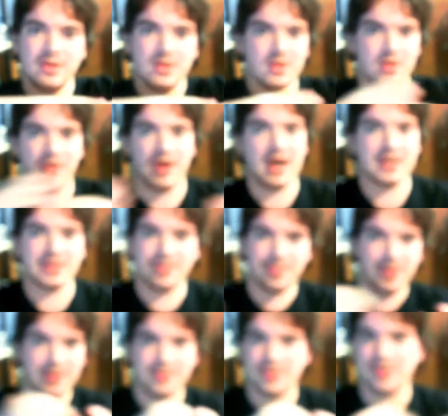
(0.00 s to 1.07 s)
You don't have to
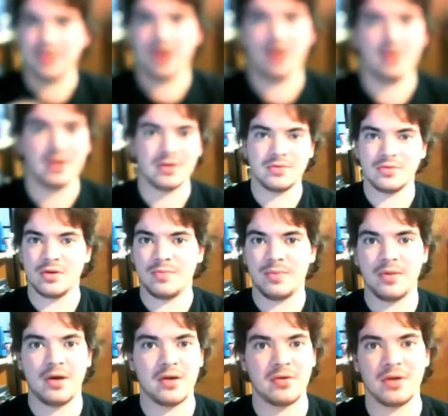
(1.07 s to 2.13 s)
plug your car into a
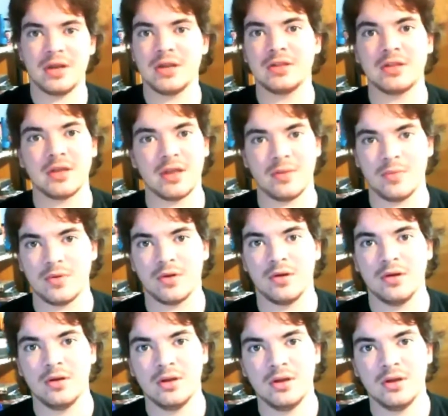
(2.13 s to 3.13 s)
plug or anything anymore.